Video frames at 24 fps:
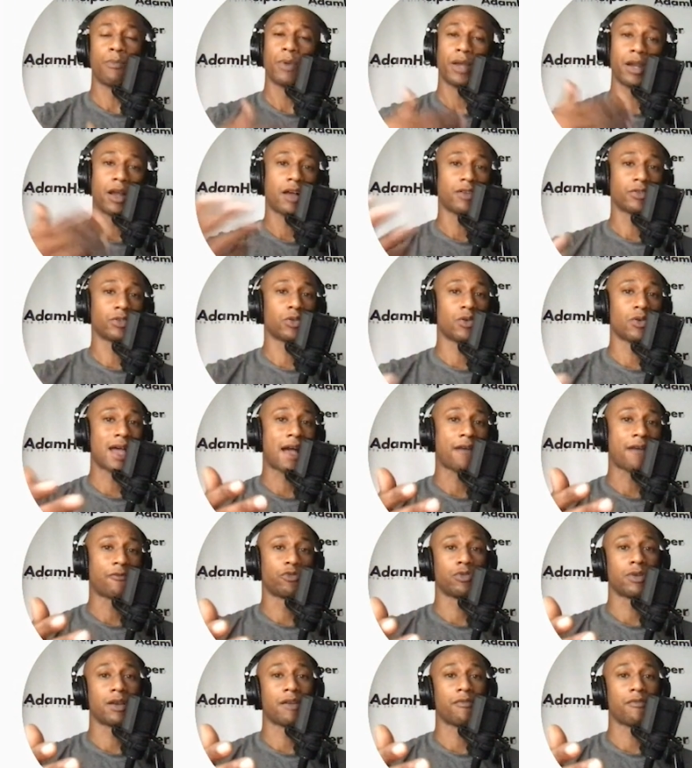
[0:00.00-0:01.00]
but also
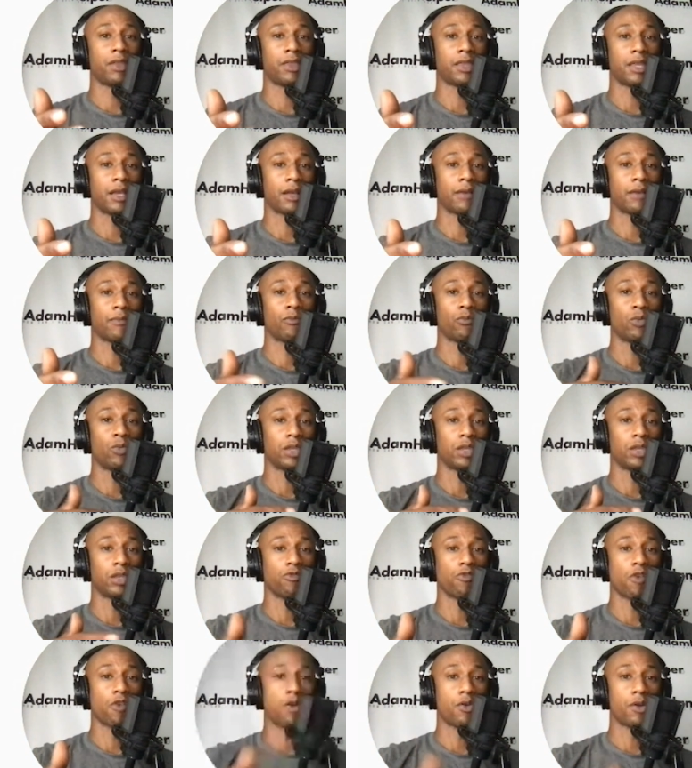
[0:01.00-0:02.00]
after everything with
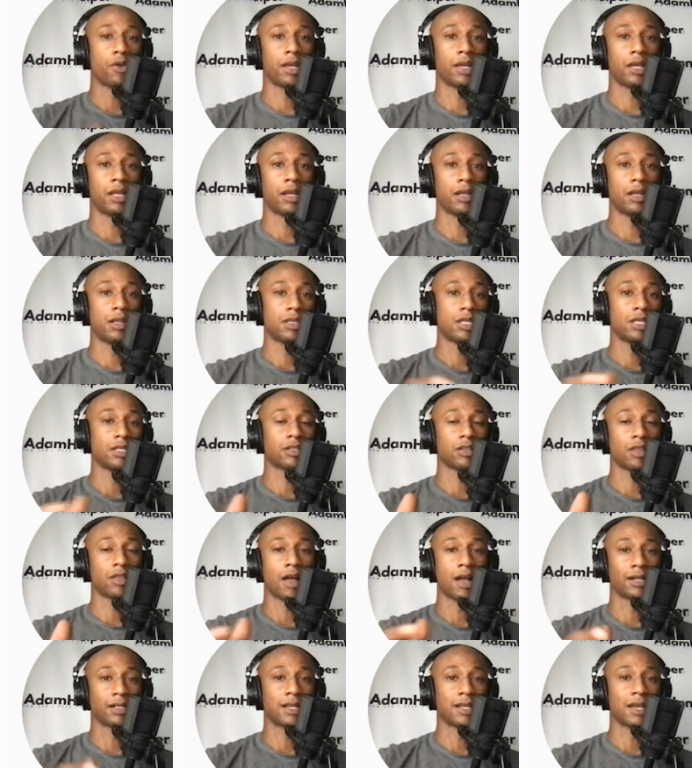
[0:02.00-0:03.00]
the Rona and this
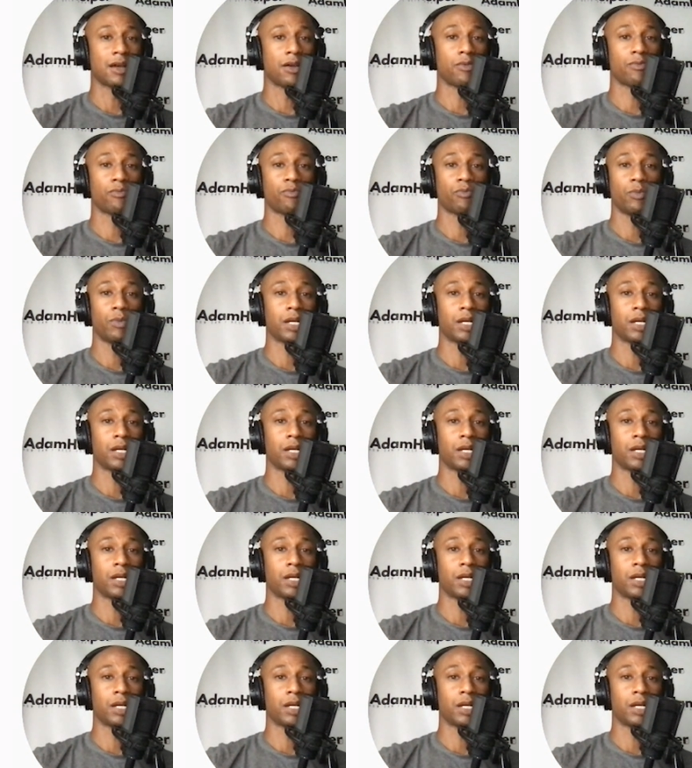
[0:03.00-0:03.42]
lockdown,